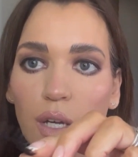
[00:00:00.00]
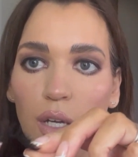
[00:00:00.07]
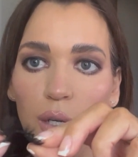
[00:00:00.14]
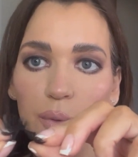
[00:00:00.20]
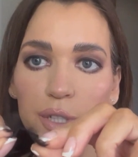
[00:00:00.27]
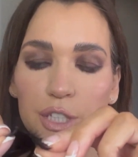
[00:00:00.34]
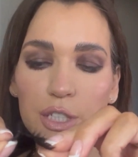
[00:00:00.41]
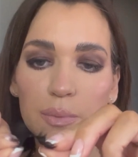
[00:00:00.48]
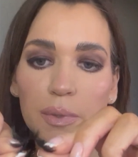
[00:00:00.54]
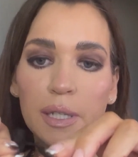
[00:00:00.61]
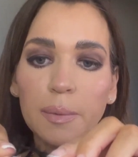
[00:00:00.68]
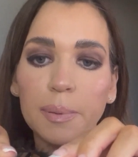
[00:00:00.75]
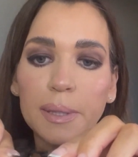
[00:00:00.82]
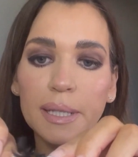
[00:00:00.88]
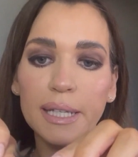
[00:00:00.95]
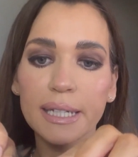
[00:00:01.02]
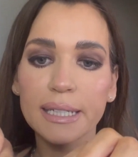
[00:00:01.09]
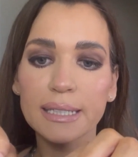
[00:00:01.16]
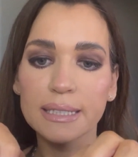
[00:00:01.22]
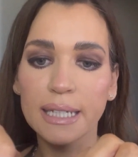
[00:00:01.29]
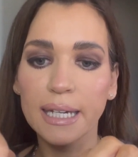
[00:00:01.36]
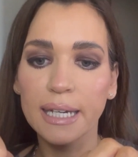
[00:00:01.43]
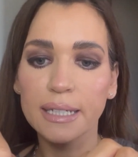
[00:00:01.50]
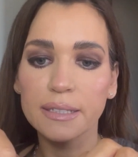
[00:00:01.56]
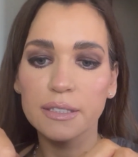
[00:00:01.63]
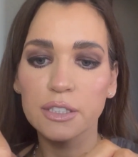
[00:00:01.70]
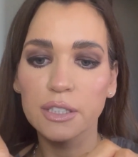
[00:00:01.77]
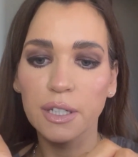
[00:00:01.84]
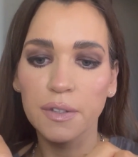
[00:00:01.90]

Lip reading: which is manipulate it so